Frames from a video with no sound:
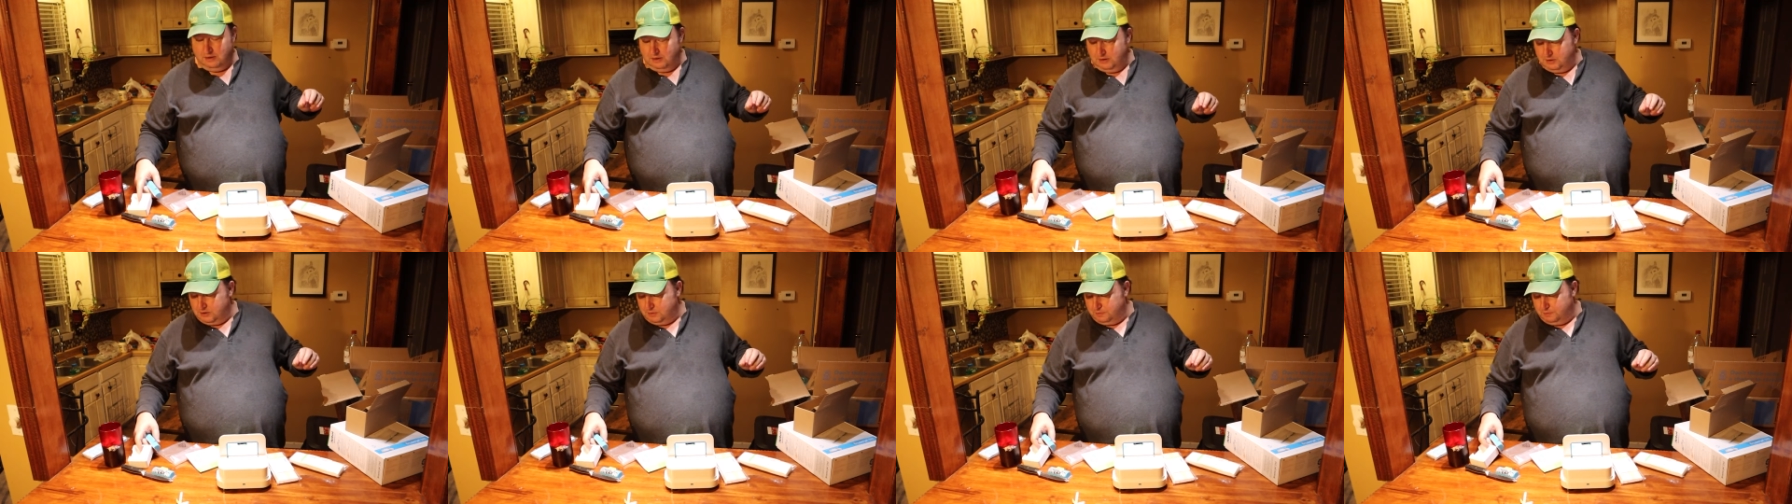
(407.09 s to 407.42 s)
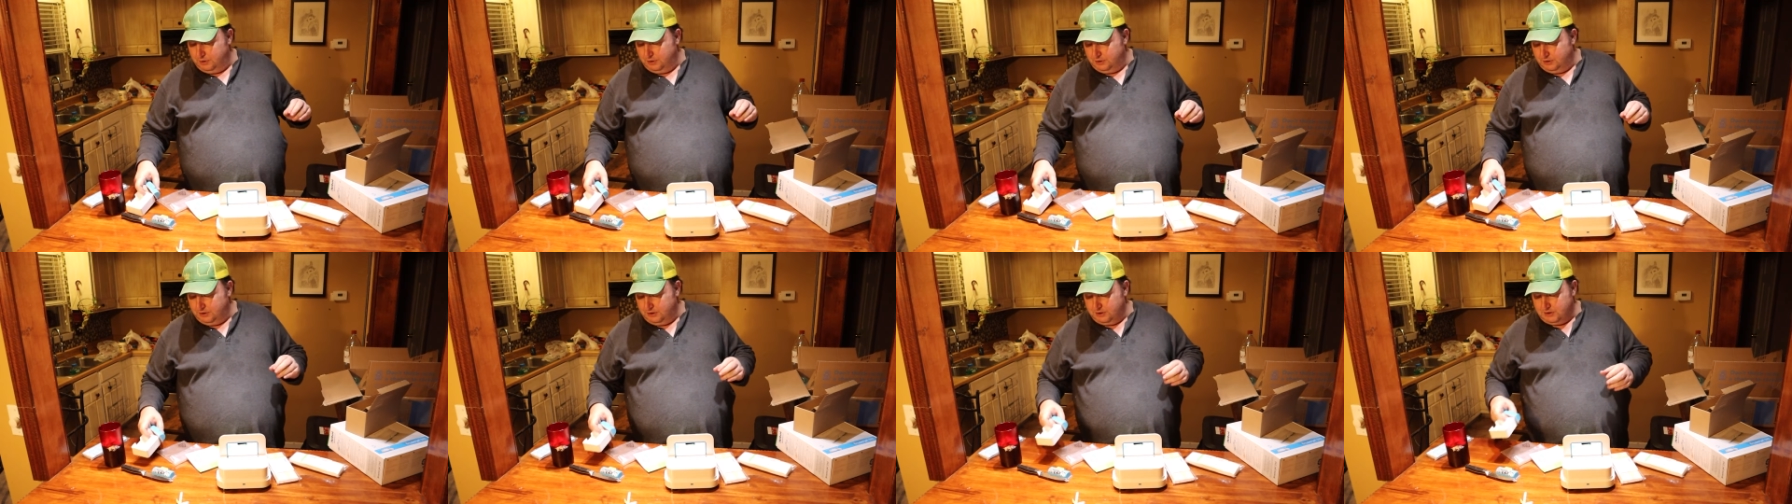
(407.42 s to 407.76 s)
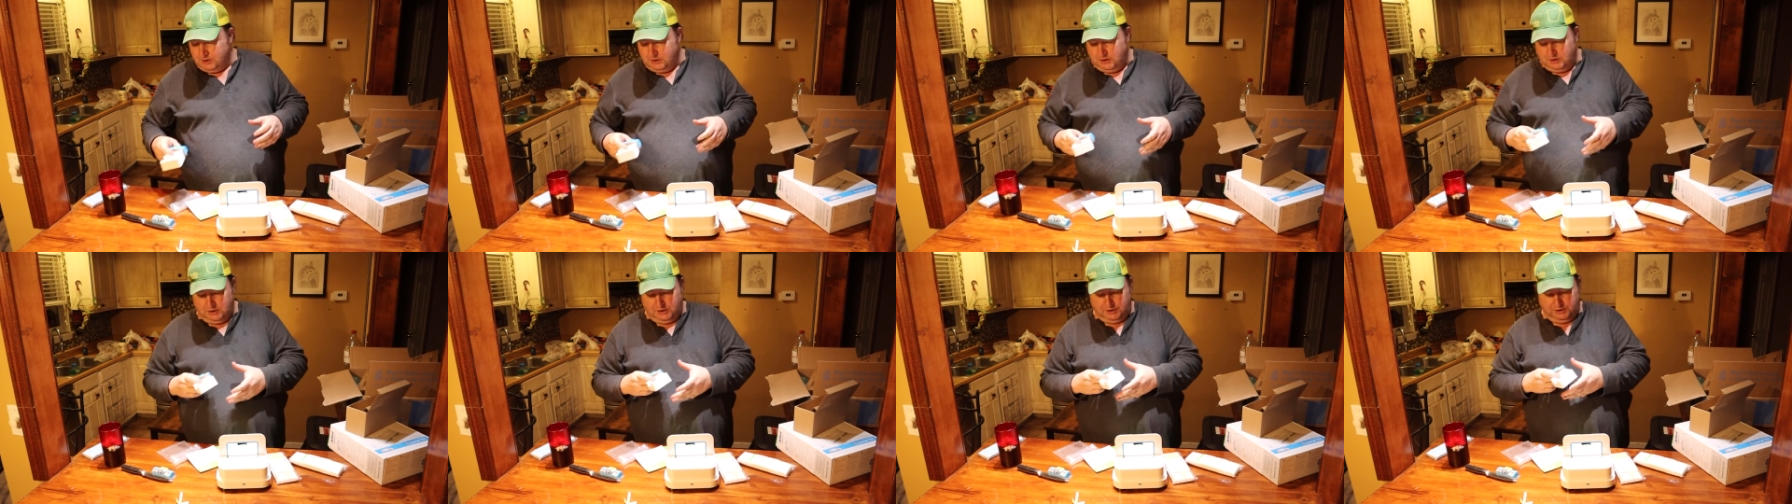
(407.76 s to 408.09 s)
Let's put
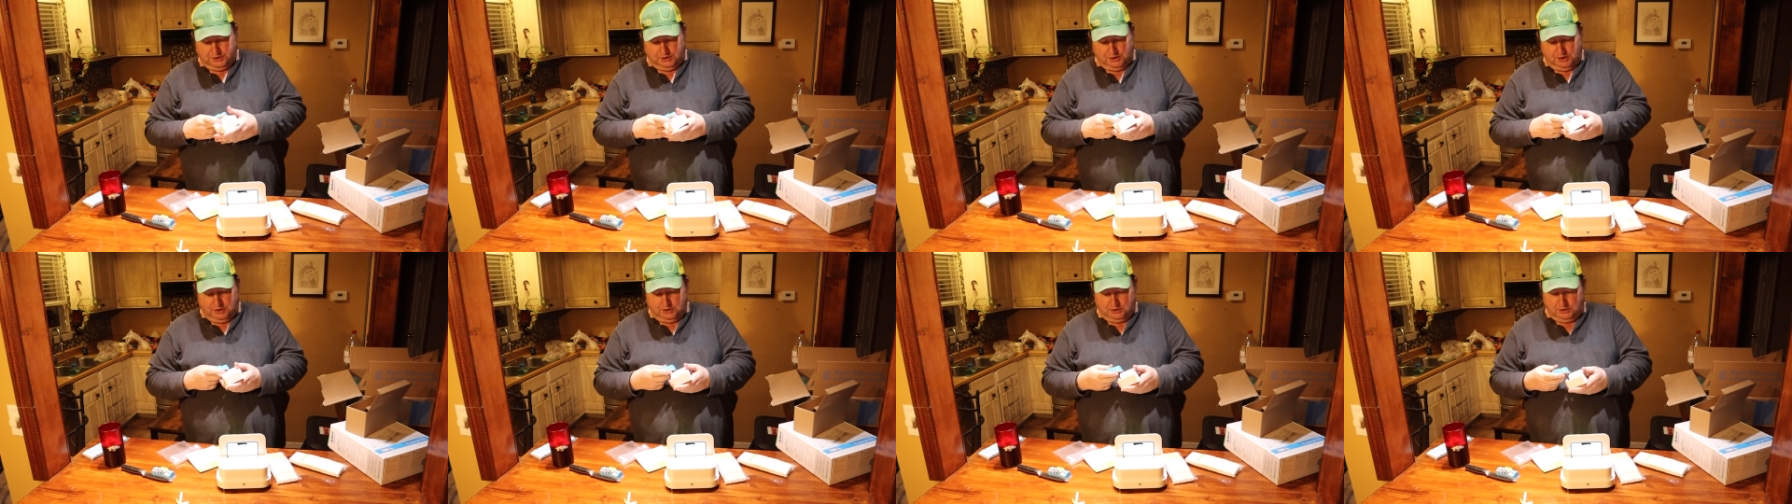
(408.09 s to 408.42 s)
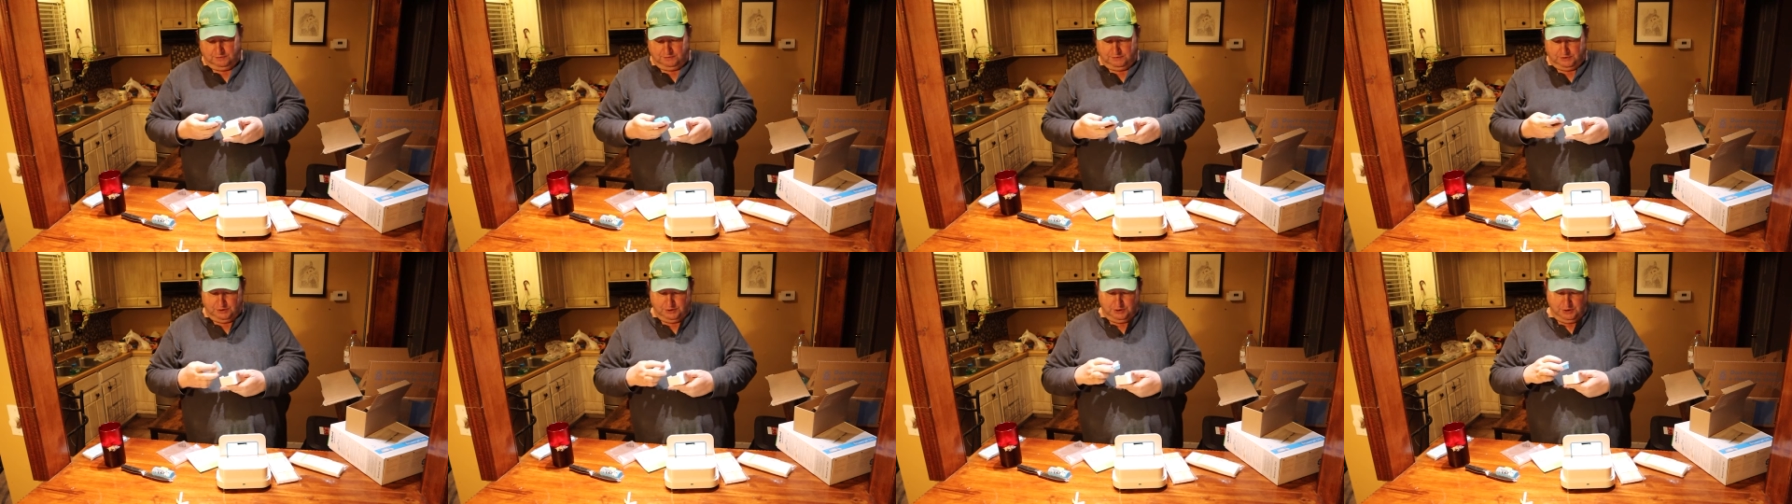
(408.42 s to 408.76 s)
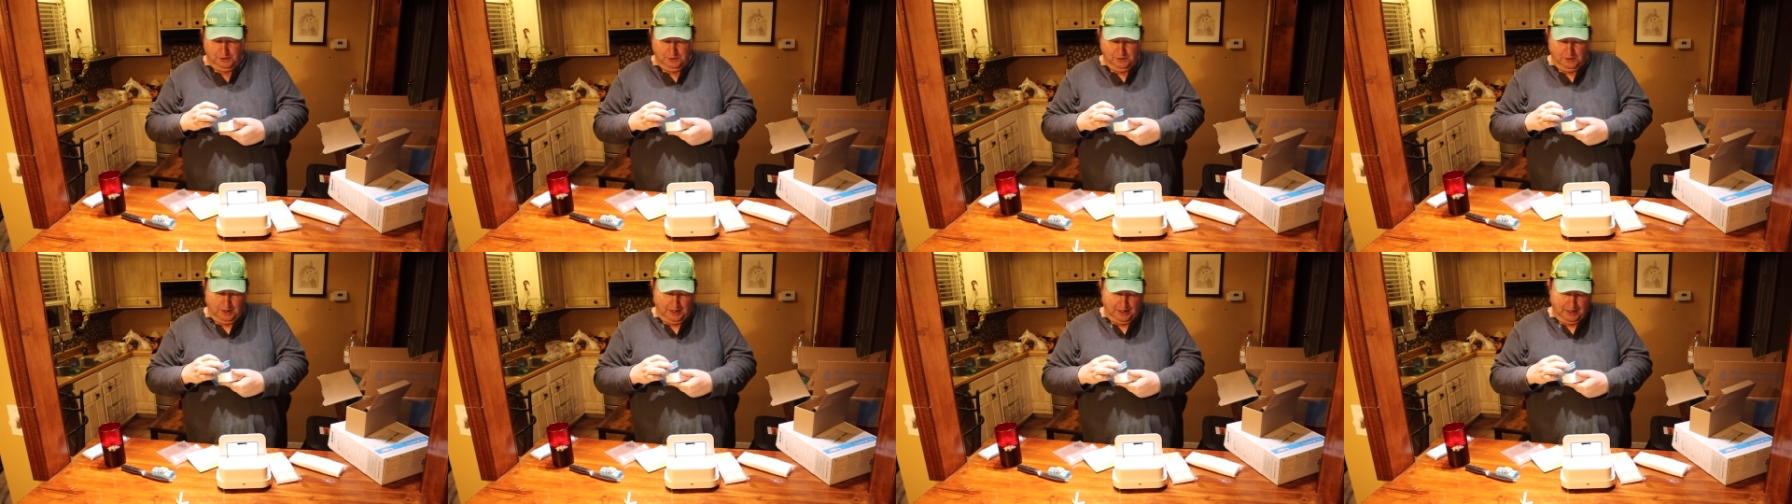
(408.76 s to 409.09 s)
this on the charger for
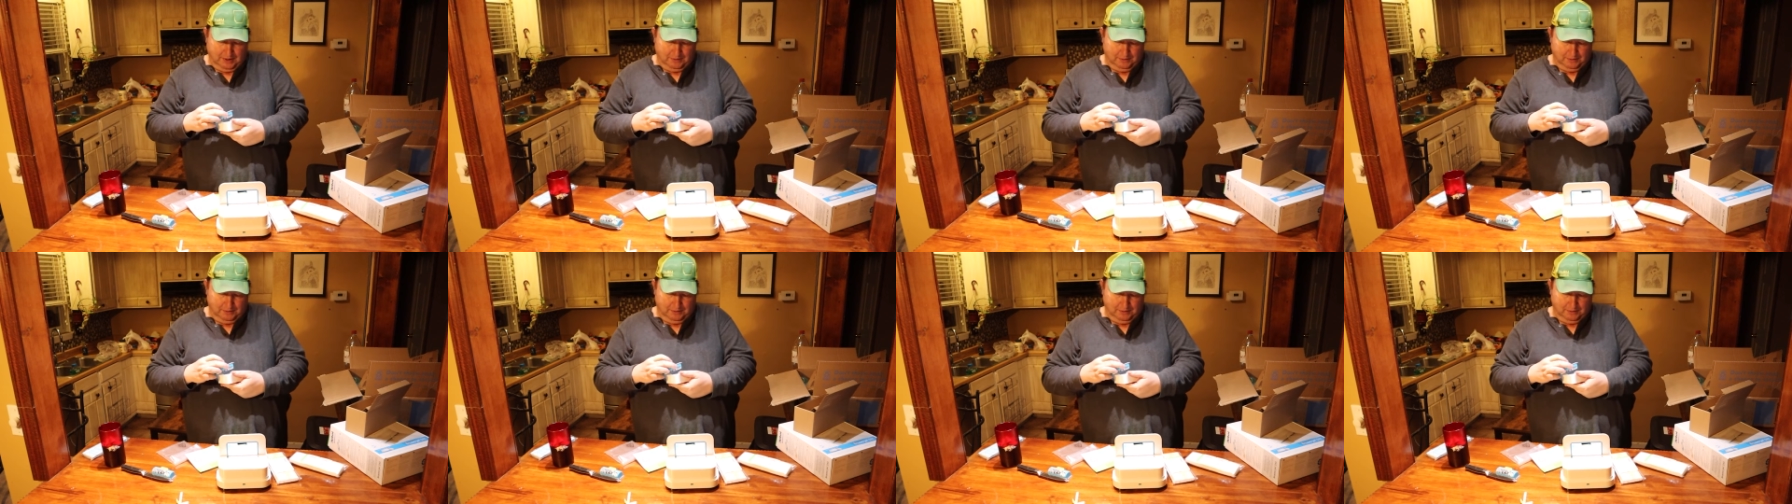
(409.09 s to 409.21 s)
two